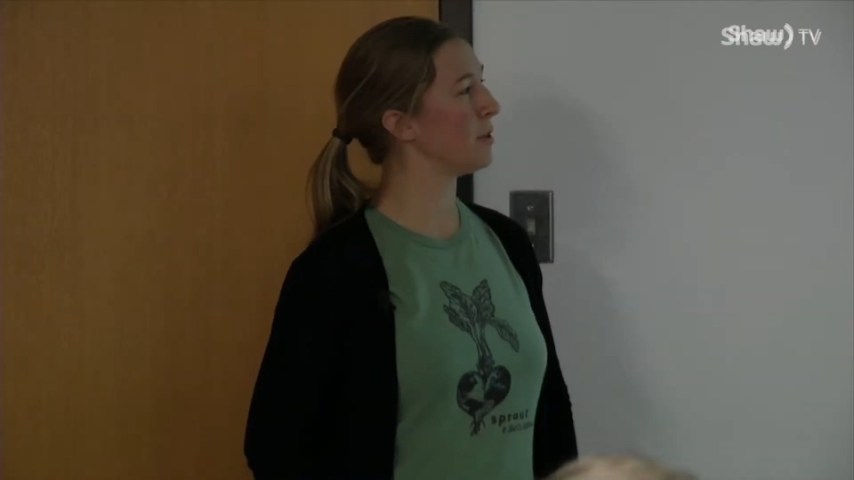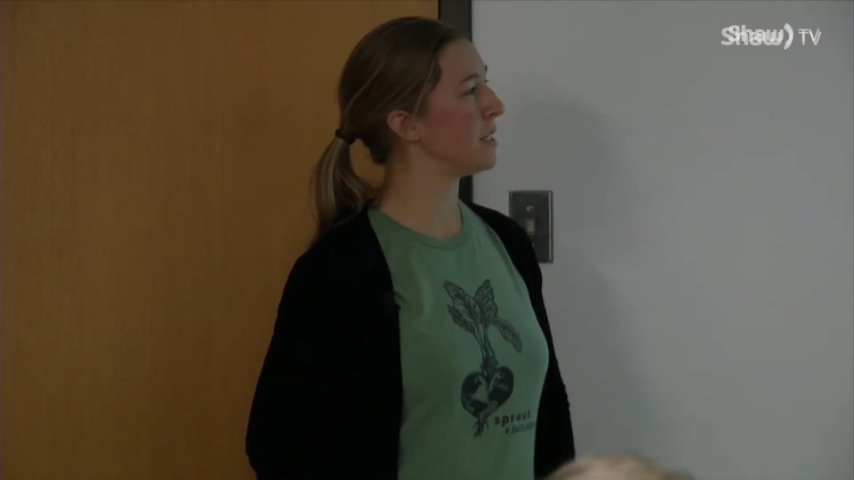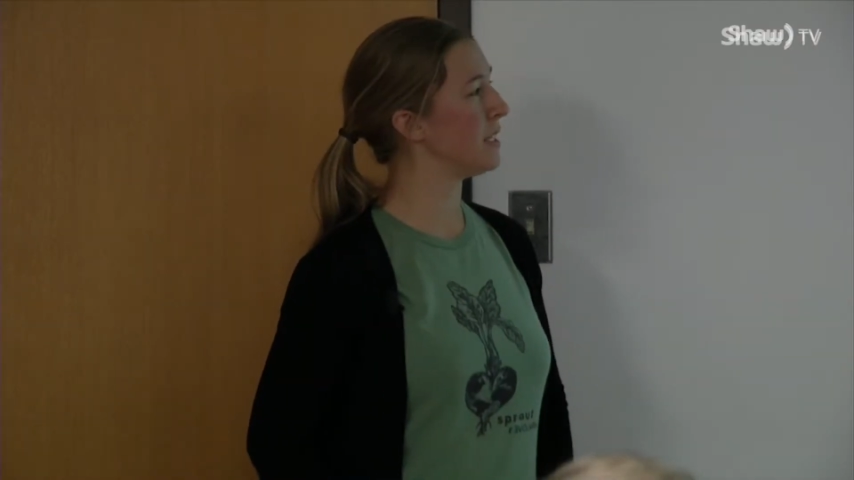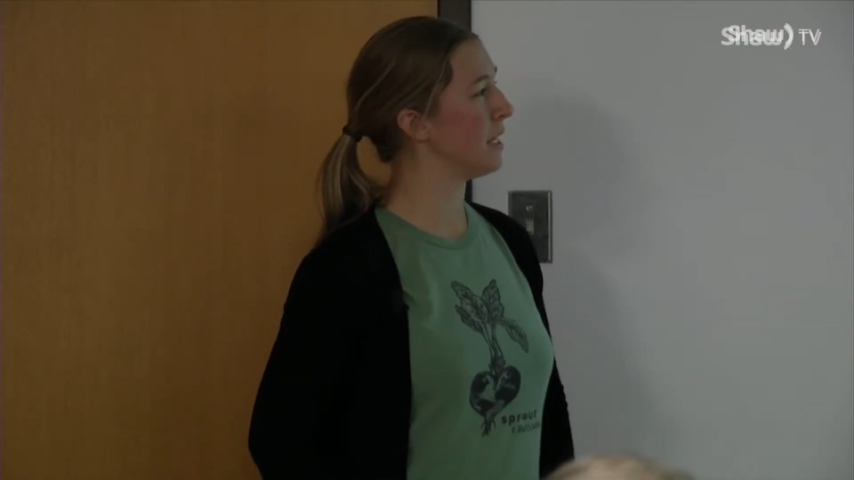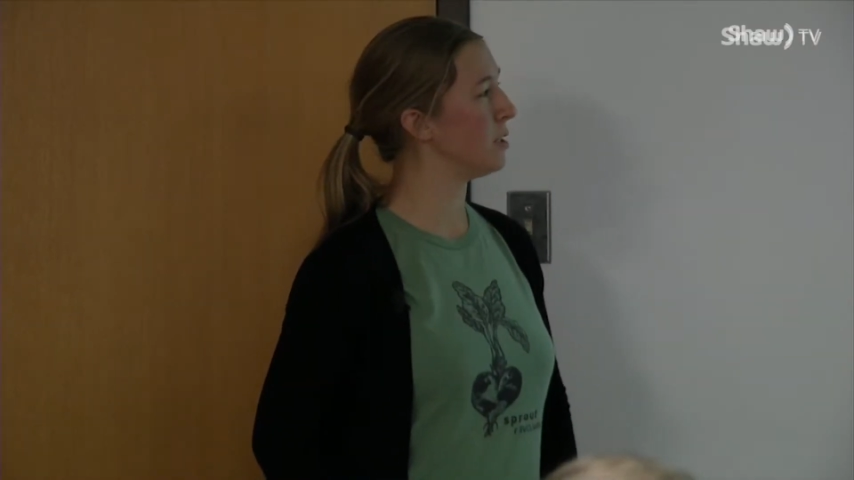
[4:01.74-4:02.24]

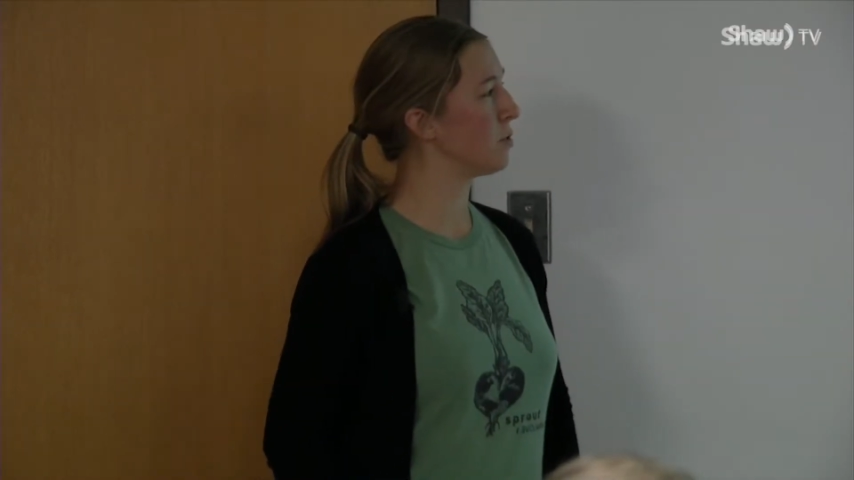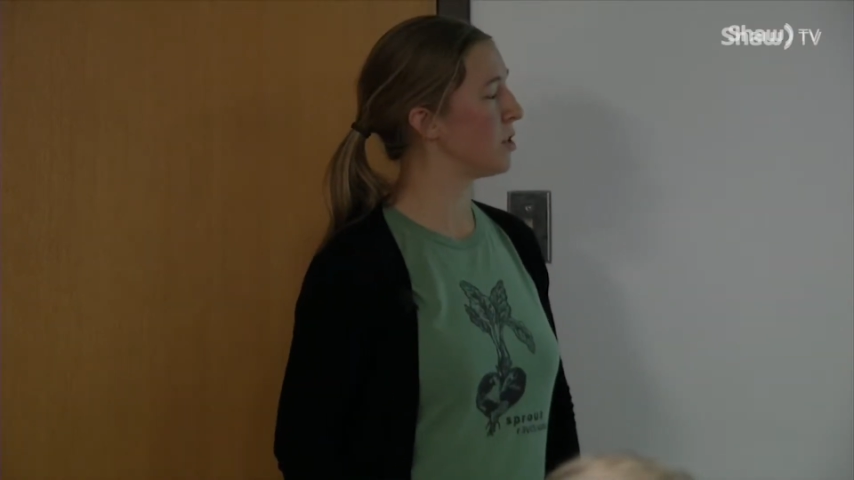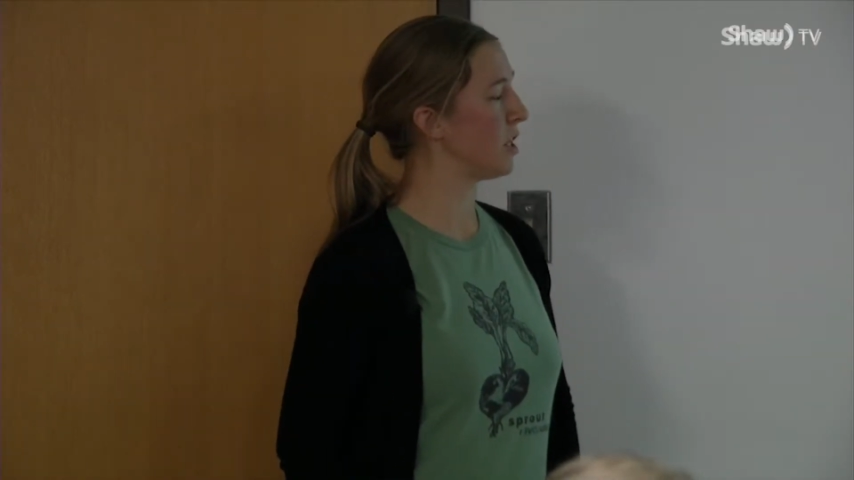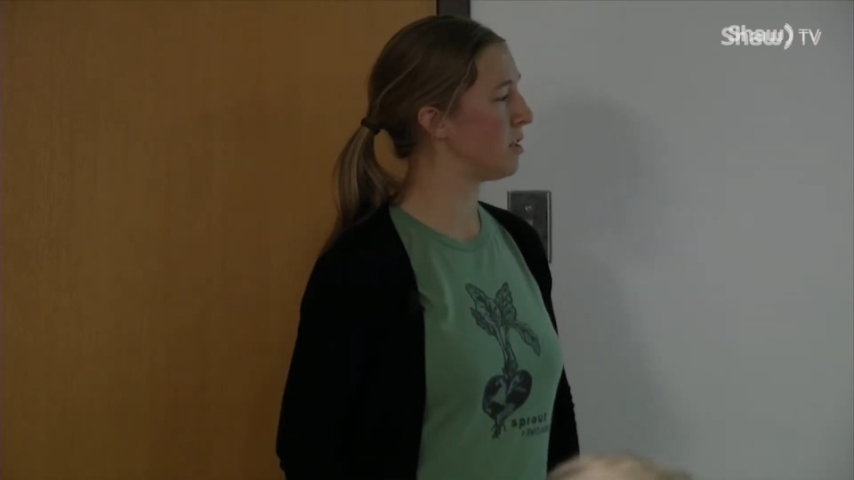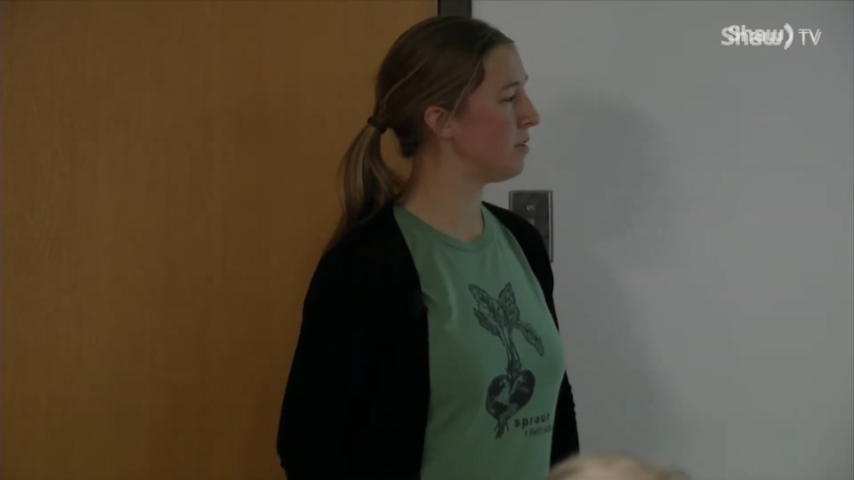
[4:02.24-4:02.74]
anything that
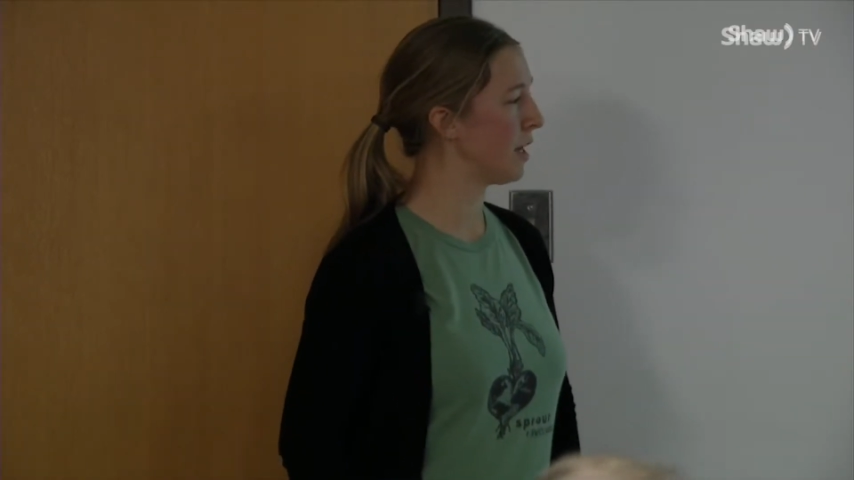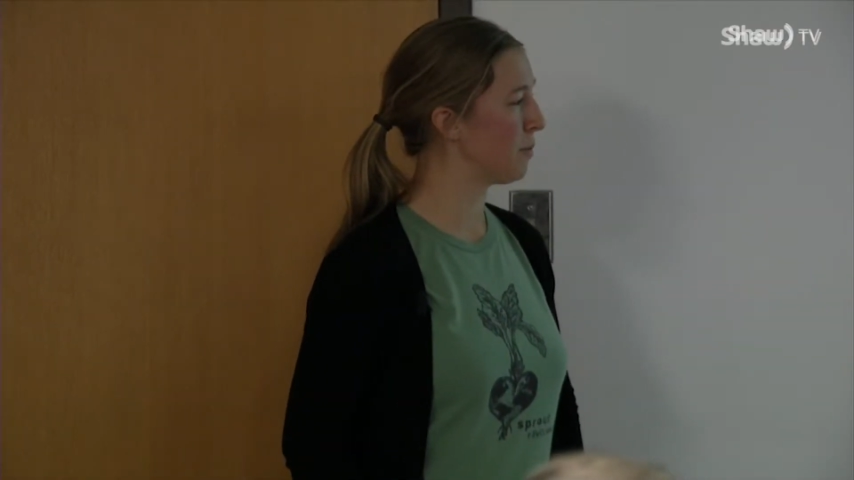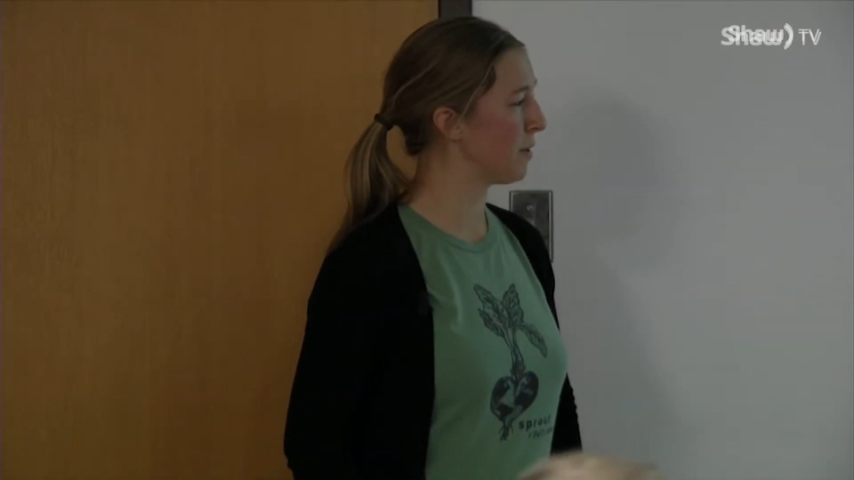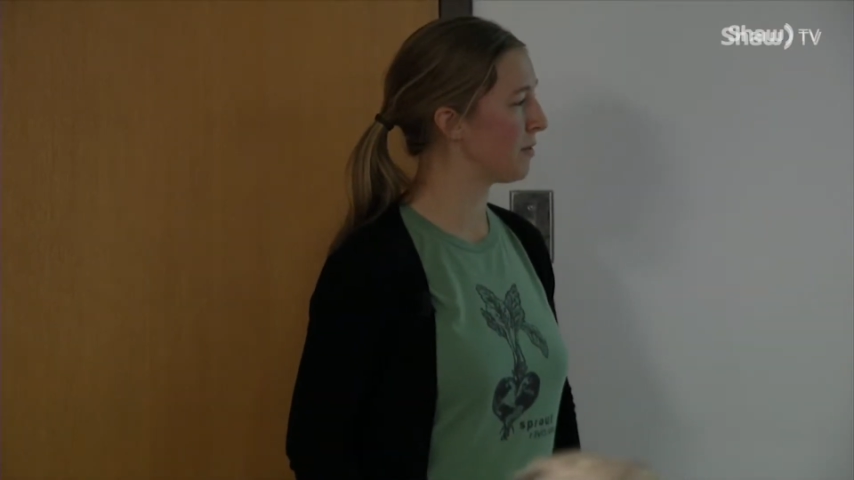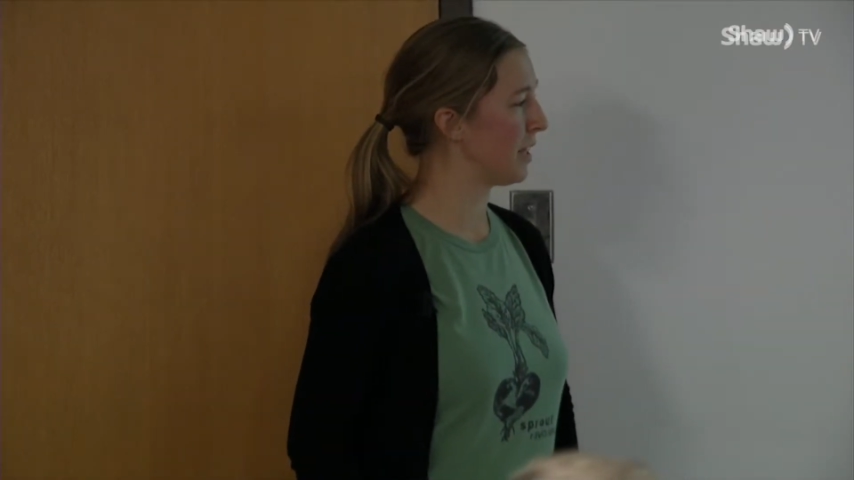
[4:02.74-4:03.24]
might be of
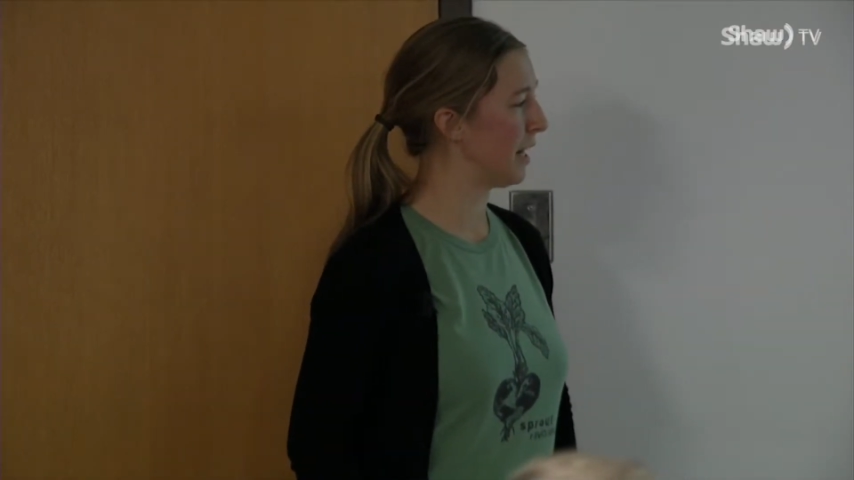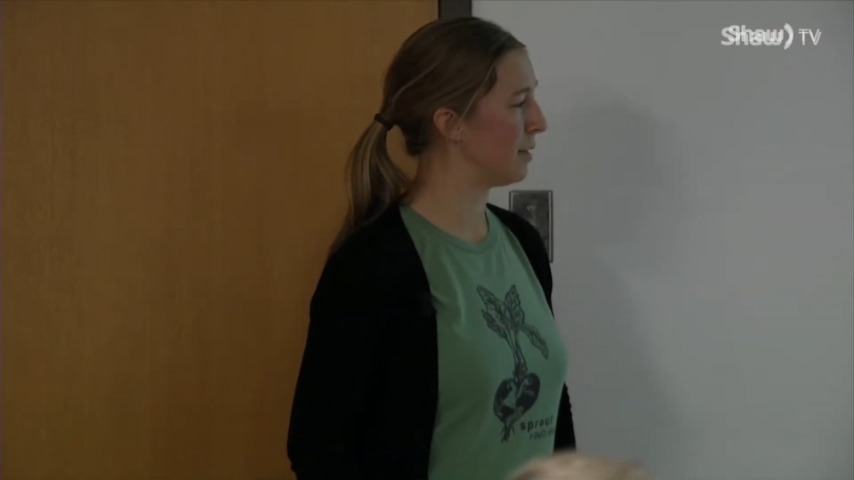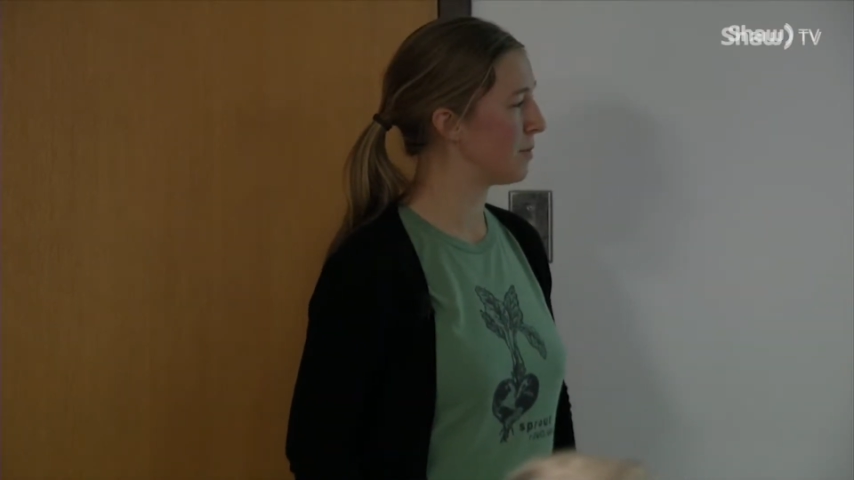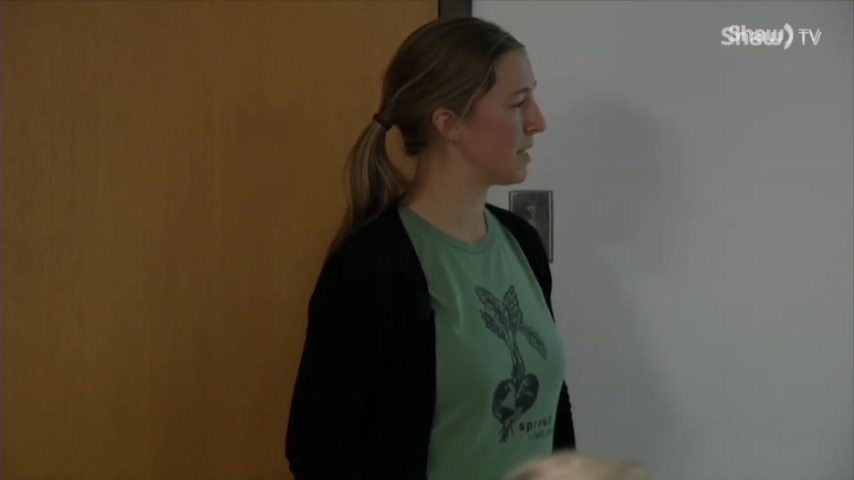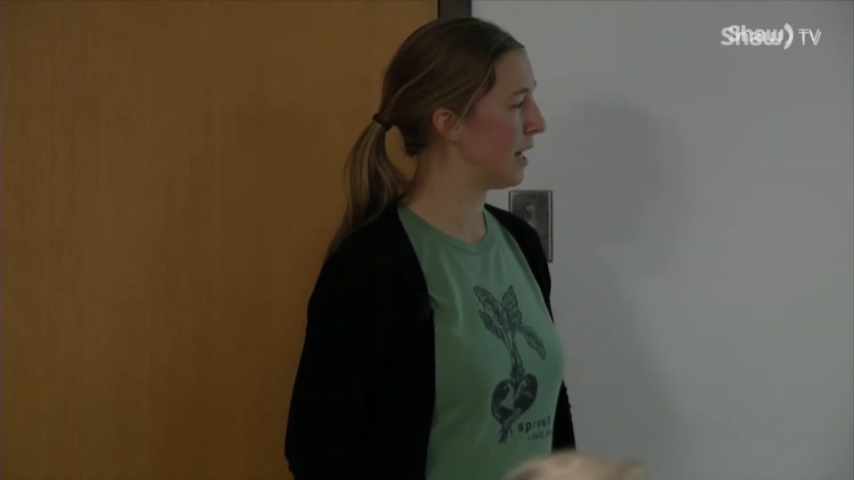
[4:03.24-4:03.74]
interest.
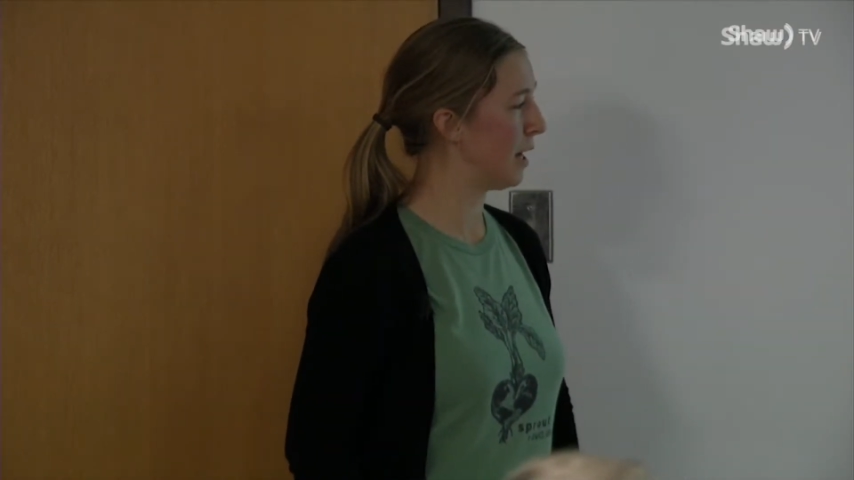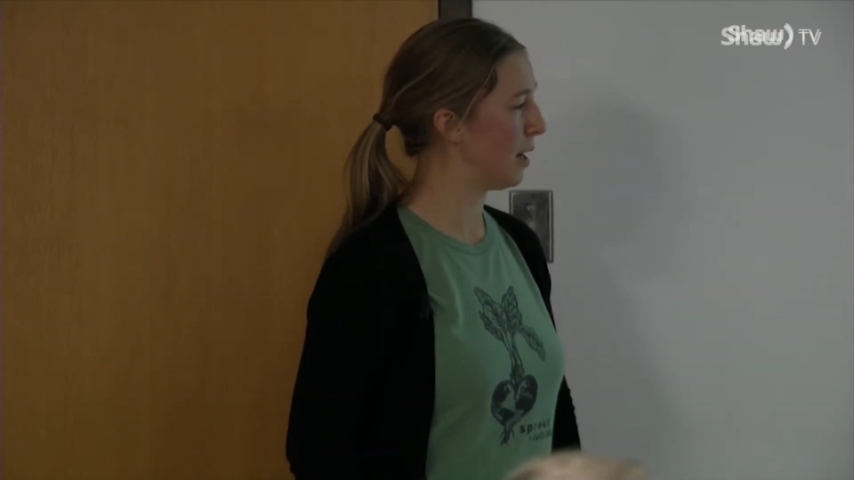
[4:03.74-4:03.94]
We